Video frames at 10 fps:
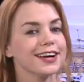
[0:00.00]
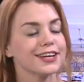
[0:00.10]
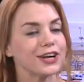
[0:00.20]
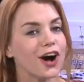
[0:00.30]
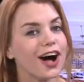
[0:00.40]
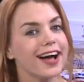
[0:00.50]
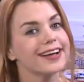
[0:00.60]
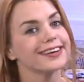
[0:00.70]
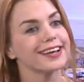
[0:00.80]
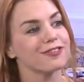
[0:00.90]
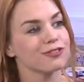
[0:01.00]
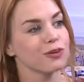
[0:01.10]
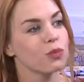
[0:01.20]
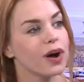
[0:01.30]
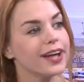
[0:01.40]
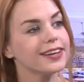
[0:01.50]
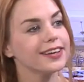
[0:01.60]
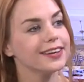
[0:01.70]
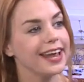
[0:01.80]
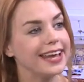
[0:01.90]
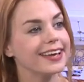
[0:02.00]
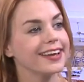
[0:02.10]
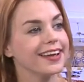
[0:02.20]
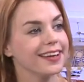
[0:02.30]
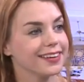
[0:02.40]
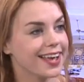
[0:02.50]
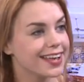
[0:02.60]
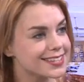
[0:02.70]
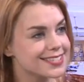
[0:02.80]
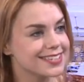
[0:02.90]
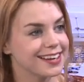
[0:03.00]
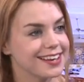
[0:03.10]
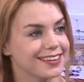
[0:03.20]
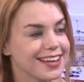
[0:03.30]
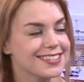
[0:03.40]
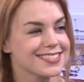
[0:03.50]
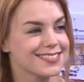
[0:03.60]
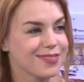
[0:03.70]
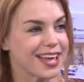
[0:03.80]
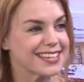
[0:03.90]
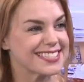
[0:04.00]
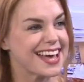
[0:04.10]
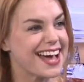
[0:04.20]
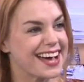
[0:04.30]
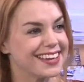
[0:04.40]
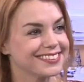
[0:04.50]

gone for one naked incident. That's kind of sad.